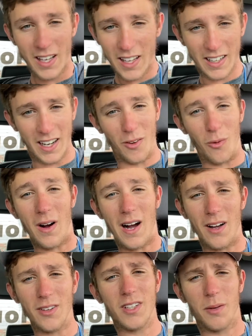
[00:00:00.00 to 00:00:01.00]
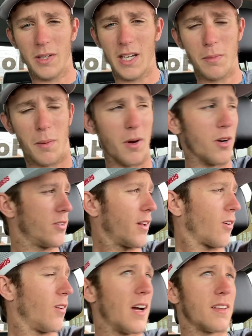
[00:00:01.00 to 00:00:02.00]
kind of why I was coming to get my
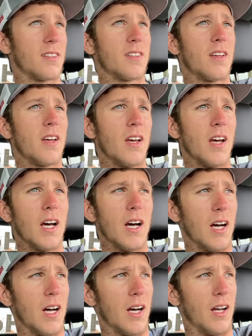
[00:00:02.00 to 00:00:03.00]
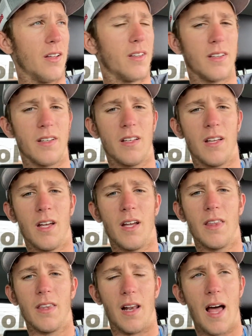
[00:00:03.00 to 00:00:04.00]
motorcycle license.
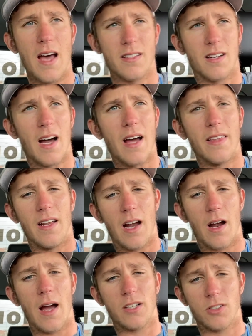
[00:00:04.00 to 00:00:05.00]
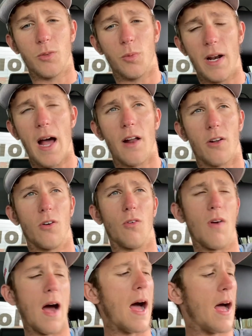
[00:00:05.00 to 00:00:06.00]
The last night that I actually went out on a
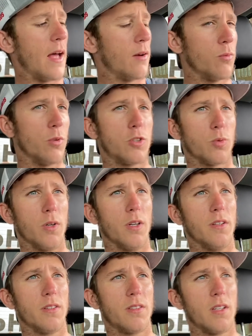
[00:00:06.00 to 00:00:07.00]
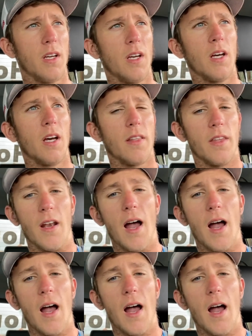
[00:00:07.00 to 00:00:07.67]
ride, which was the